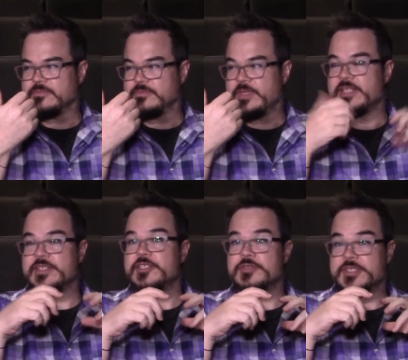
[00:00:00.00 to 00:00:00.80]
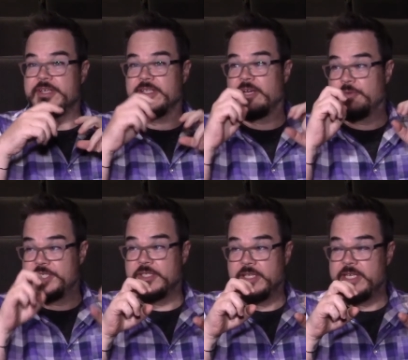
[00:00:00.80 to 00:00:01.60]
that's interesting like we
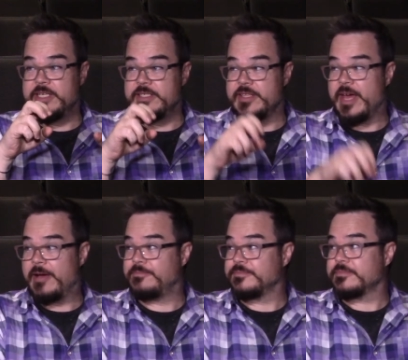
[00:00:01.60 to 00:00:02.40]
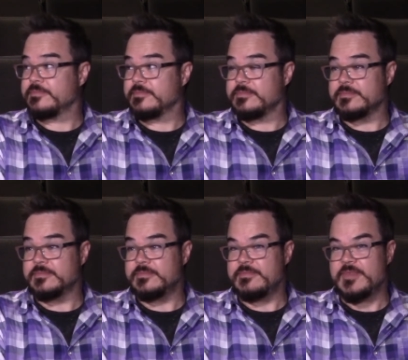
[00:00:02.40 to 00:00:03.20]
should lean into that
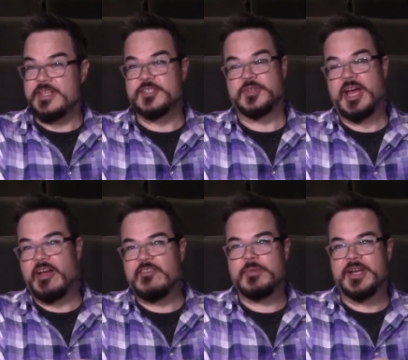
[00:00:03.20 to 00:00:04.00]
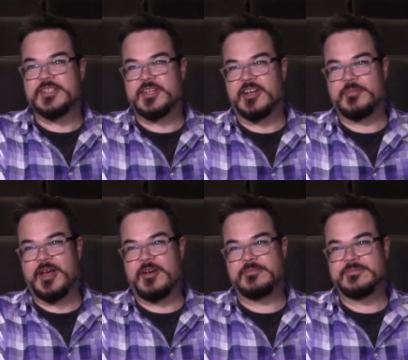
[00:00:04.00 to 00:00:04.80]
and so now everybody's talking
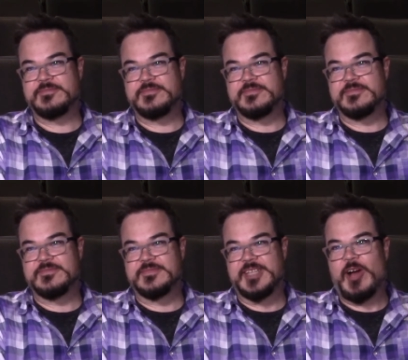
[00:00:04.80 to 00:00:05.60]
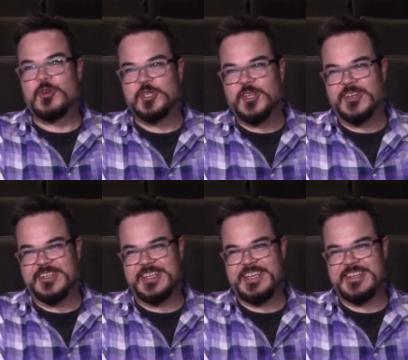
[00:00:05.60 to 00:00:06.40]
about how good looking
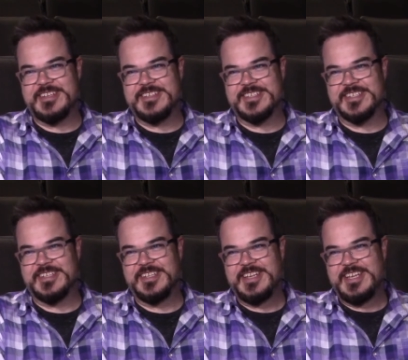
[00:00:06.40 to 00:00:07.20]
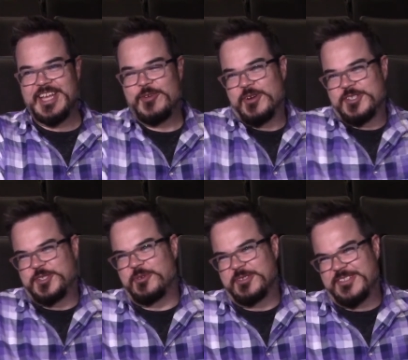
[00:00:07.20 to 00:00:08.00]
he is and he wears
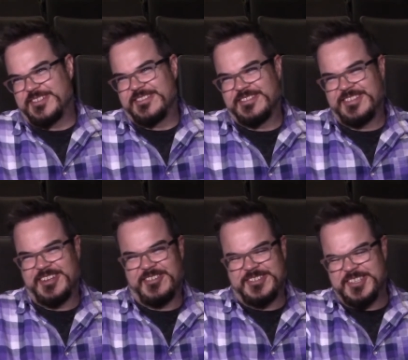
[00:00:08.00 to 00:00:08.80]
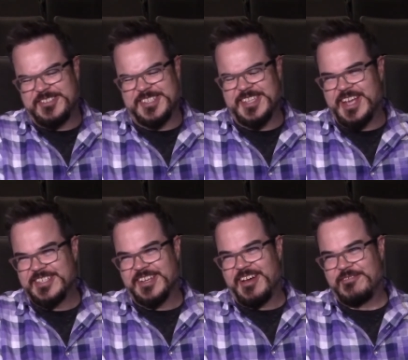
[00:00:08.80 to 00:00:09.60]
shorts and you know shows his
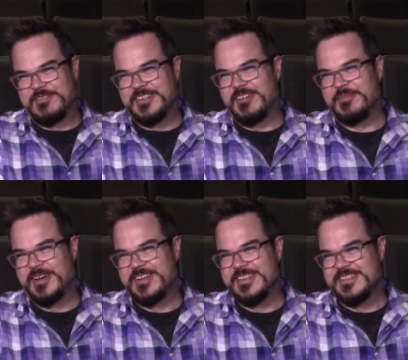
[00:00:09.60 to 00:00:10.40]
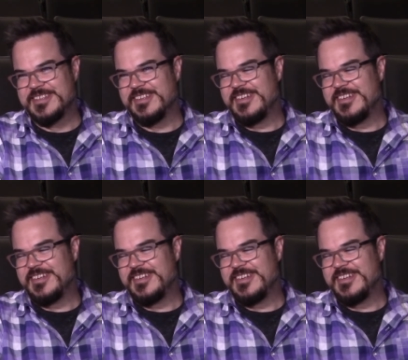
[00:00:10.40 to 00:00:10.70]
legs off and everybody is